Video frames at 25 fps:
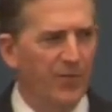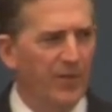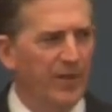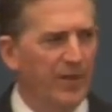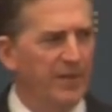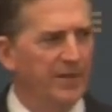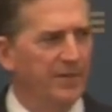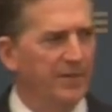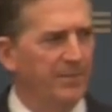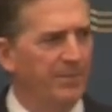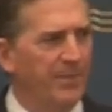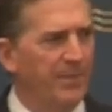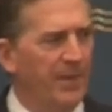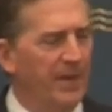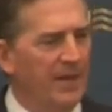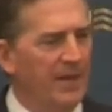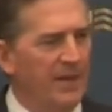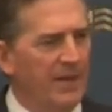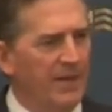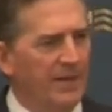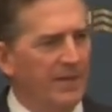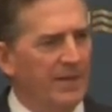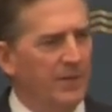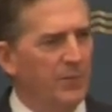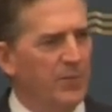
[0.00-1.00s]

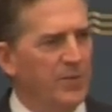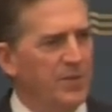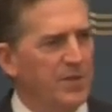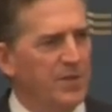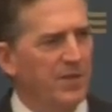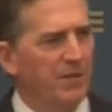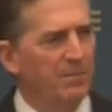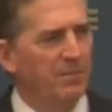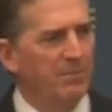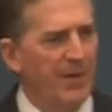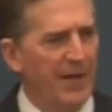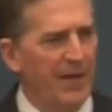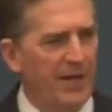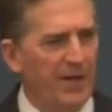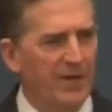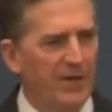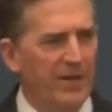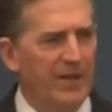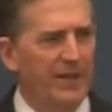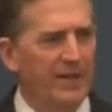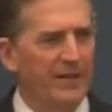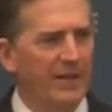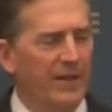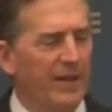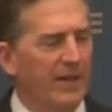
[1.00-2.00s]
Freedom that was
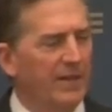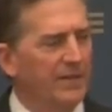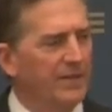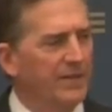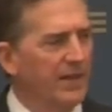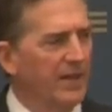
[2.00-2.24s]
comparing